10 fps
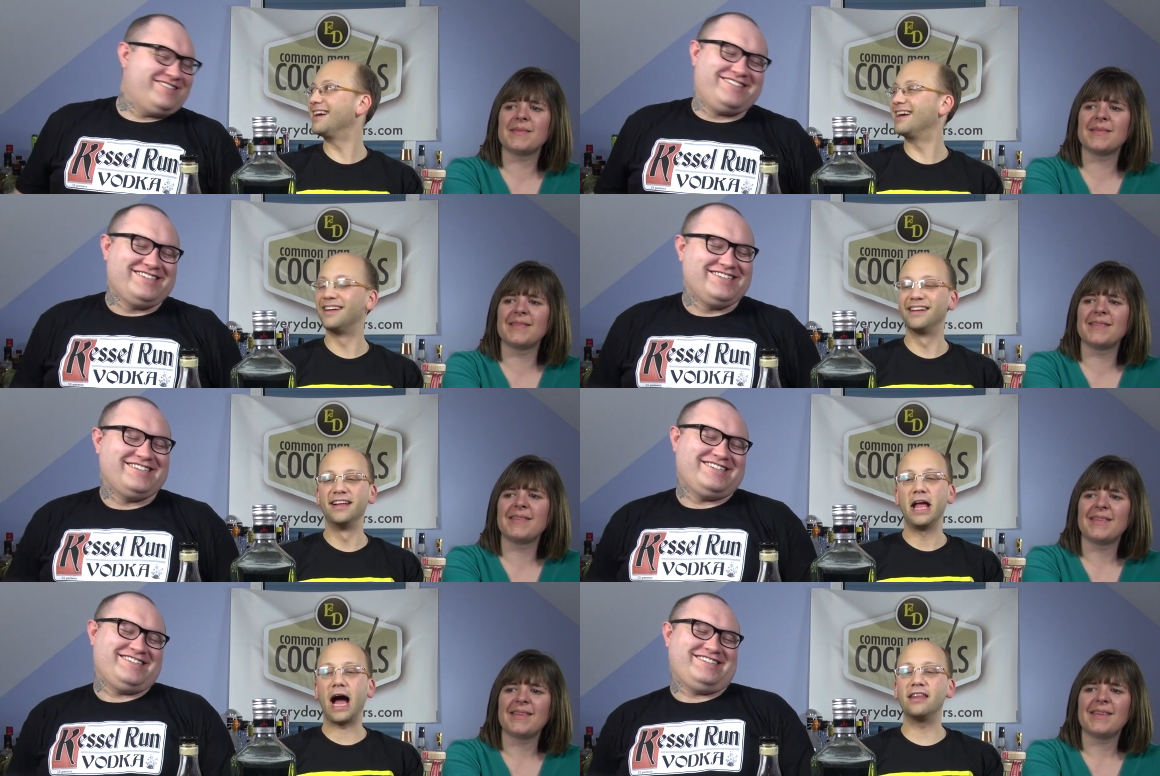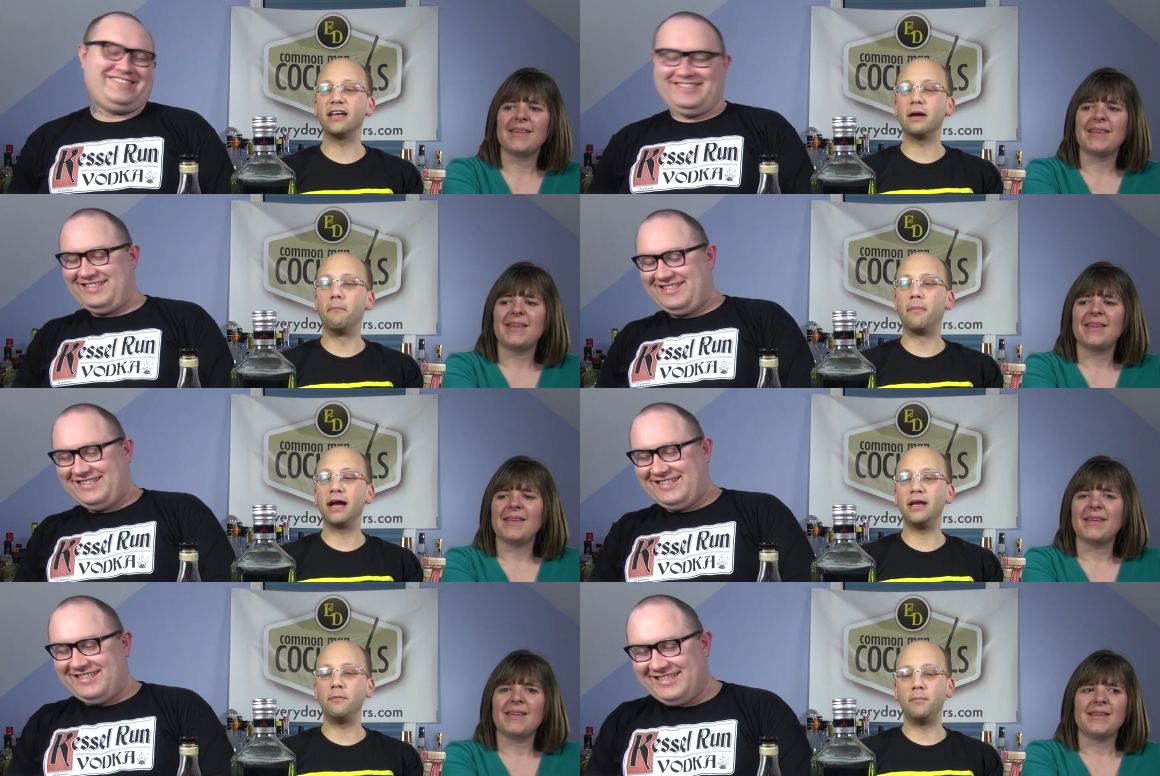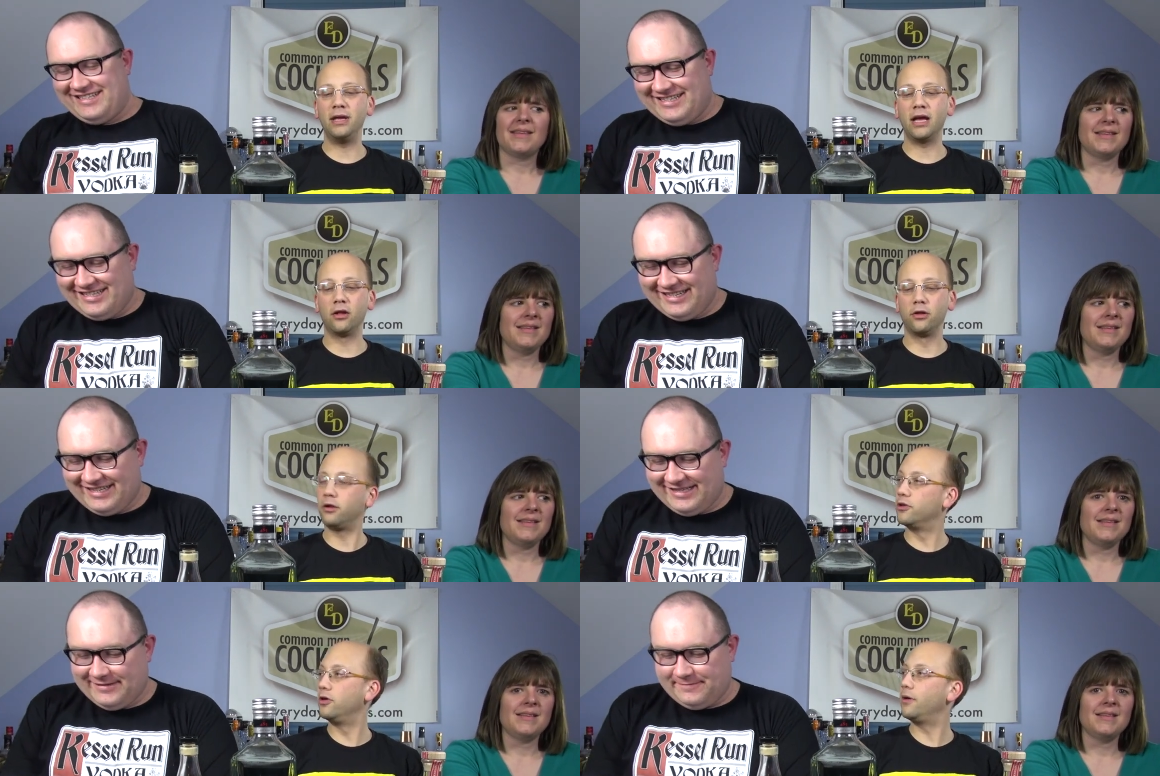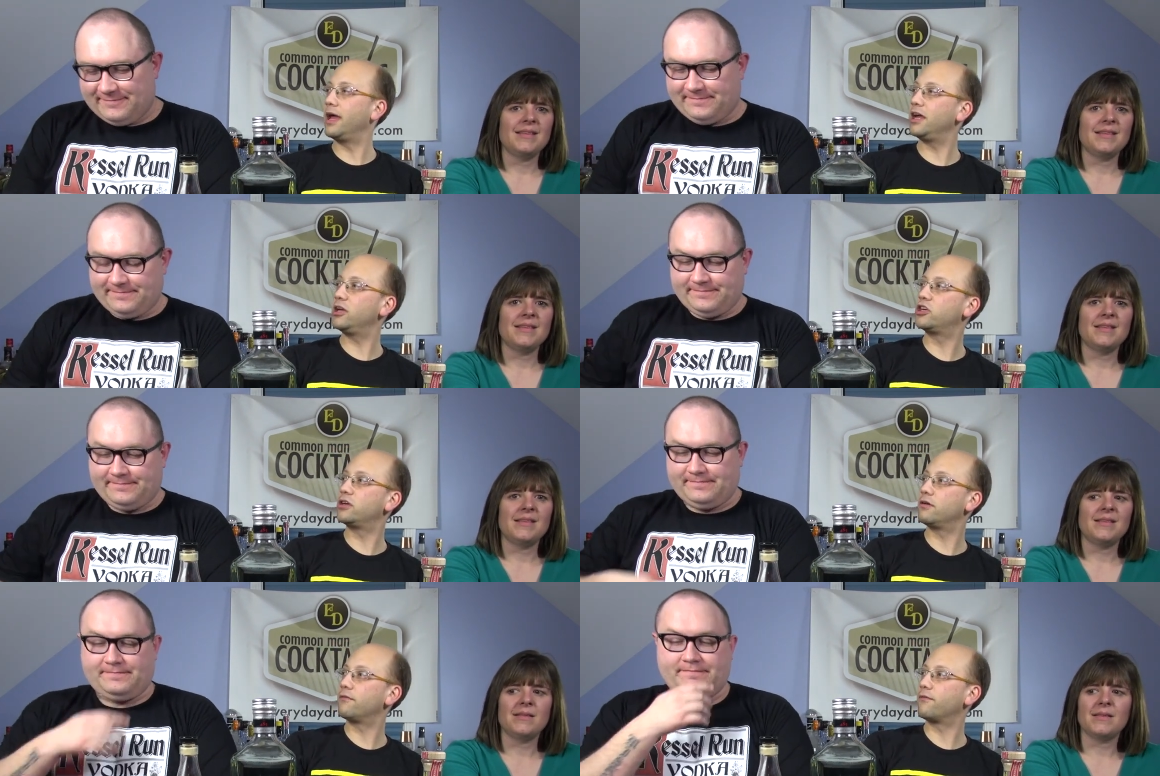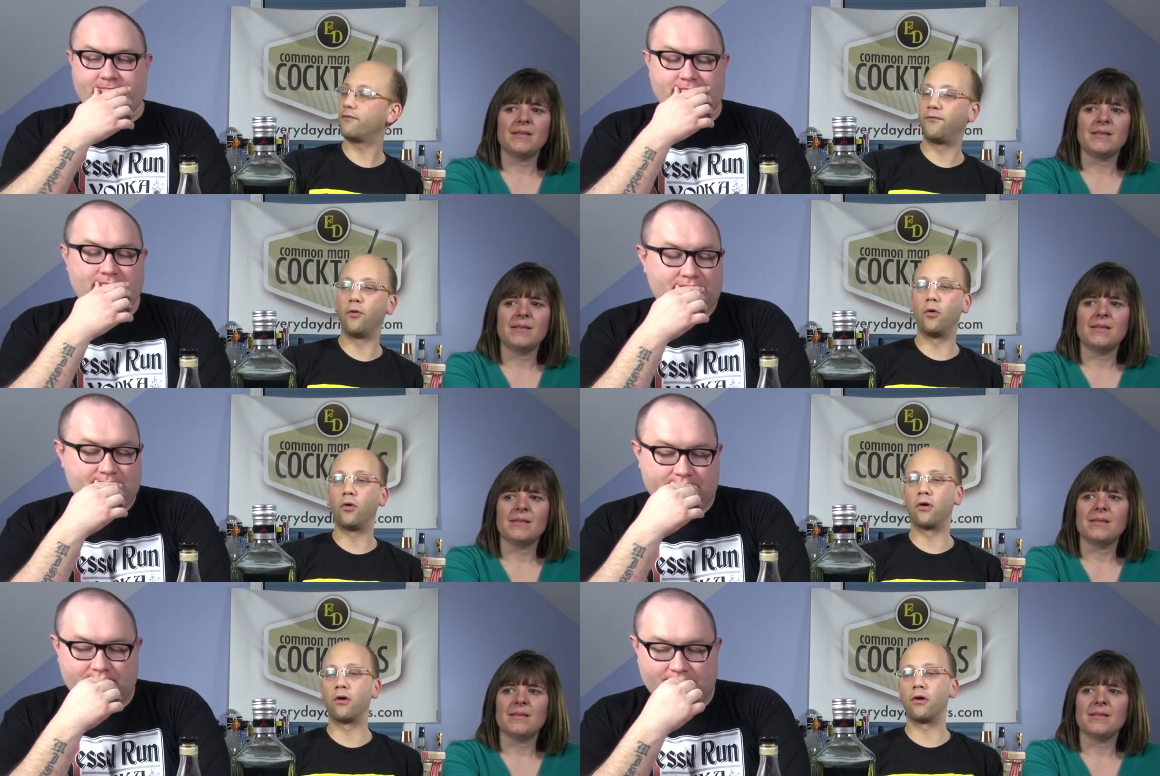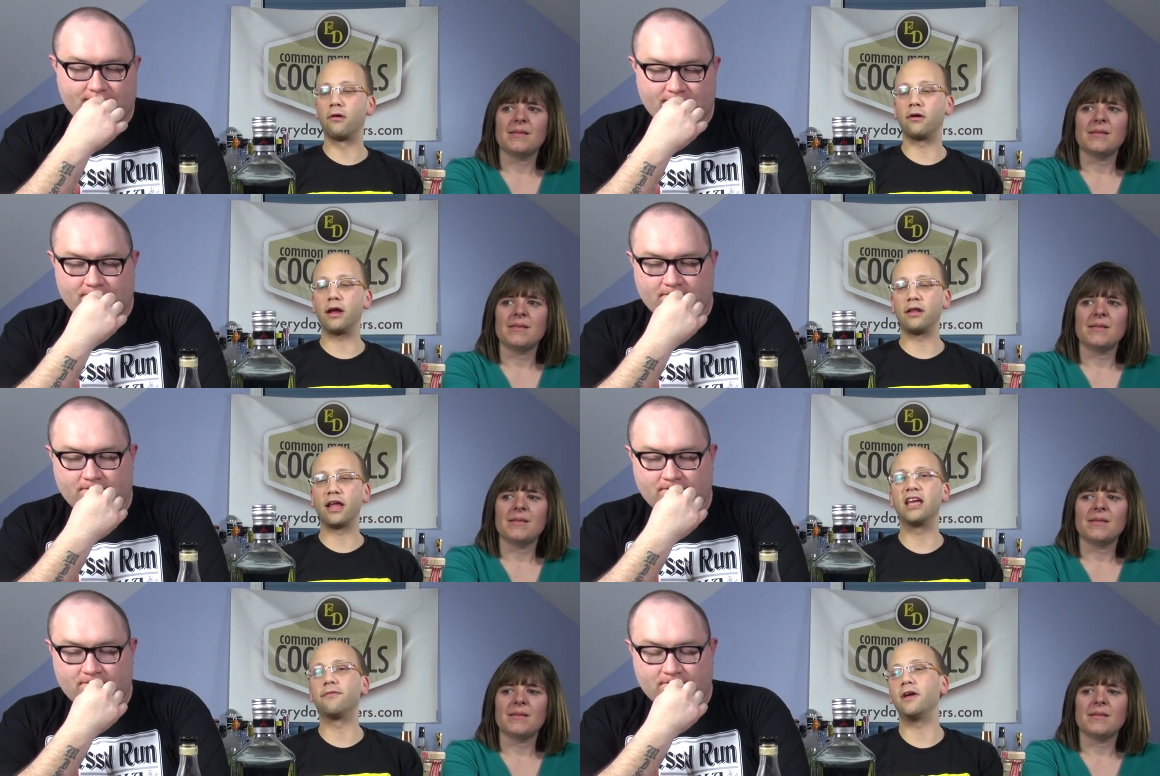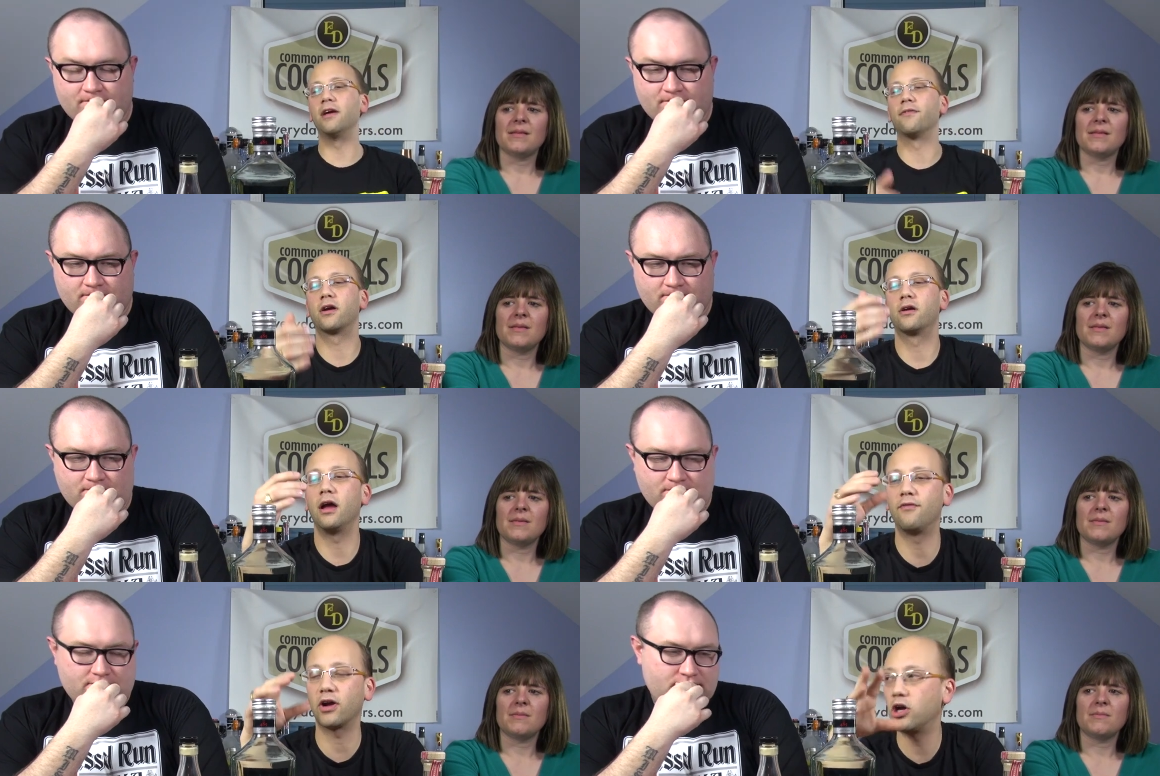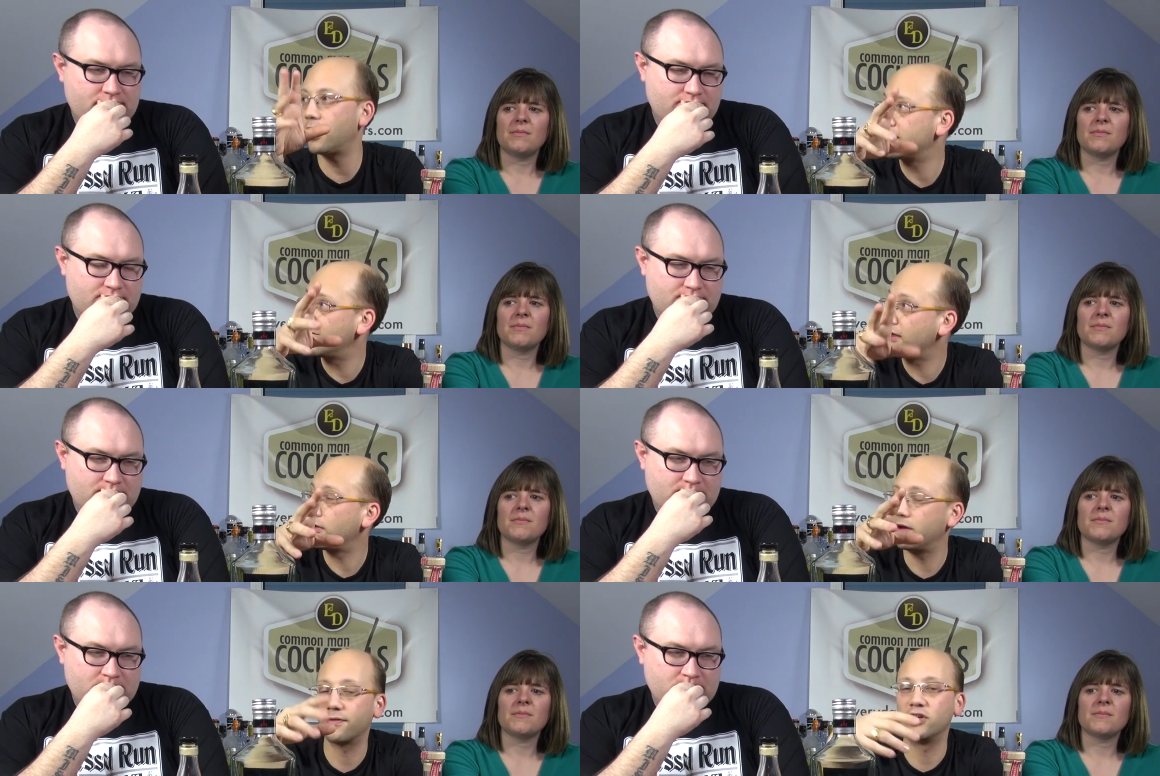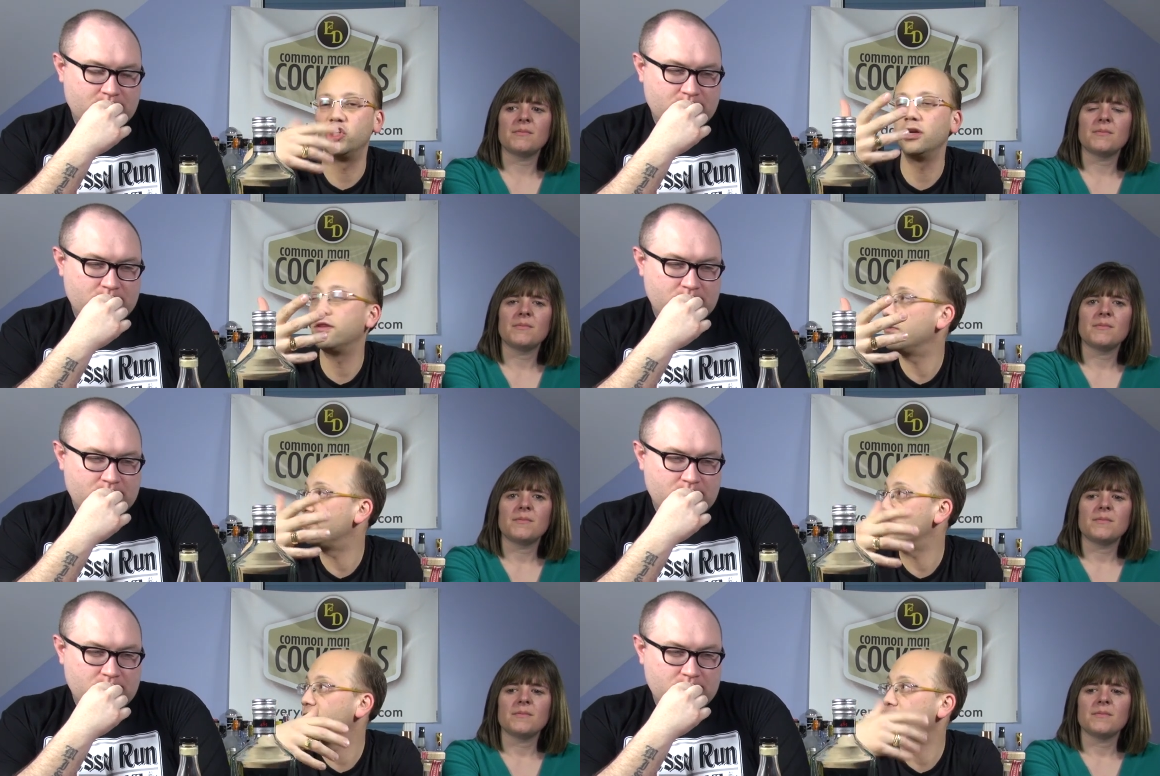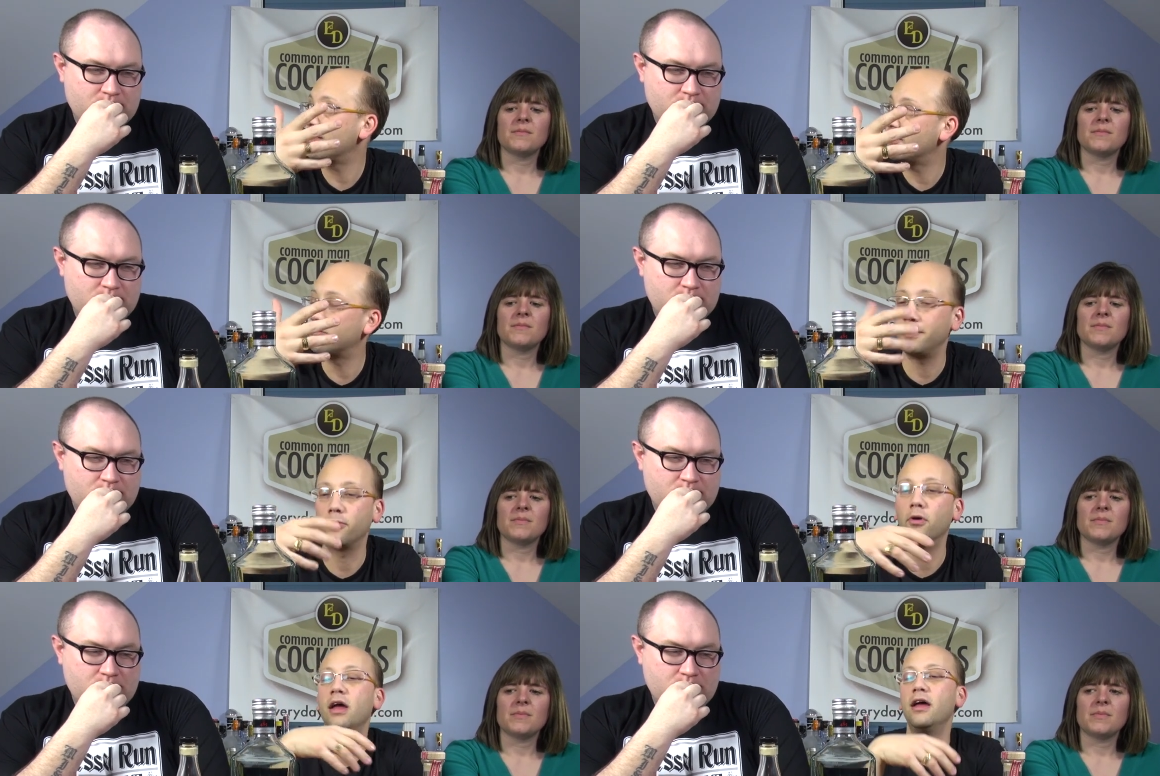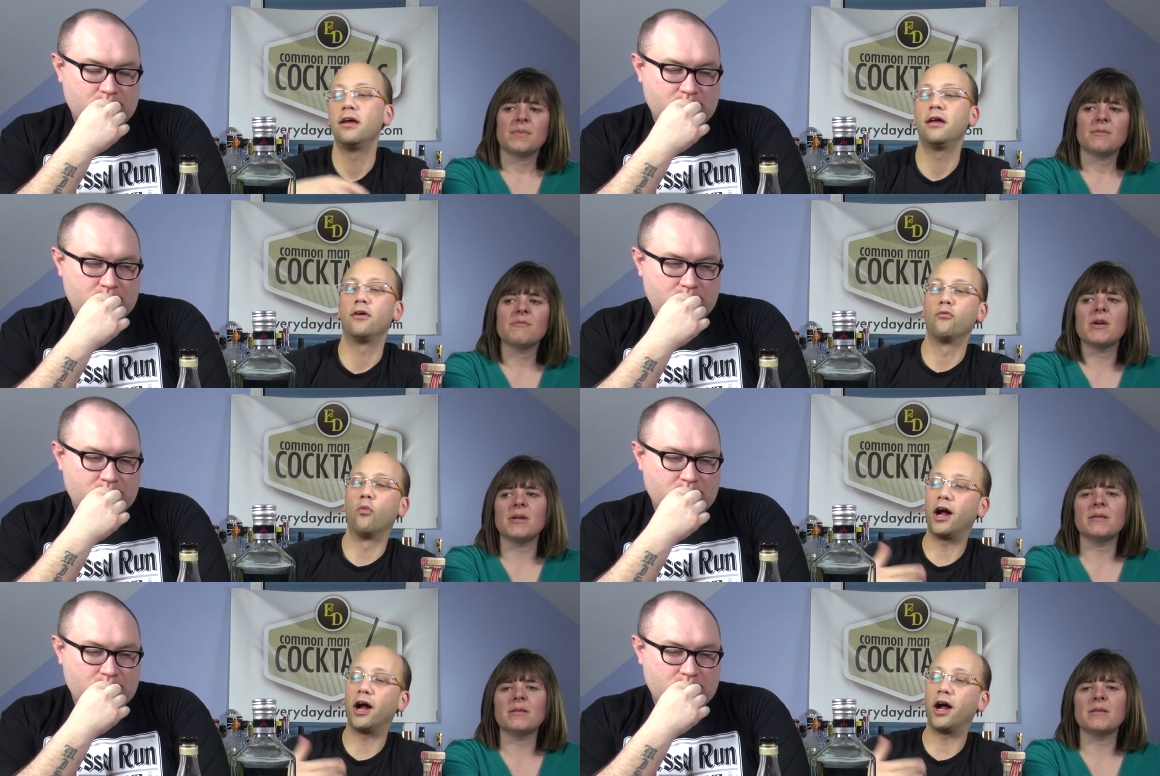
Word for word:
Speaker 1: Yeah, I think it might be a little new age for like if if a if a cocktail if a gin enthusiast or any of those people right.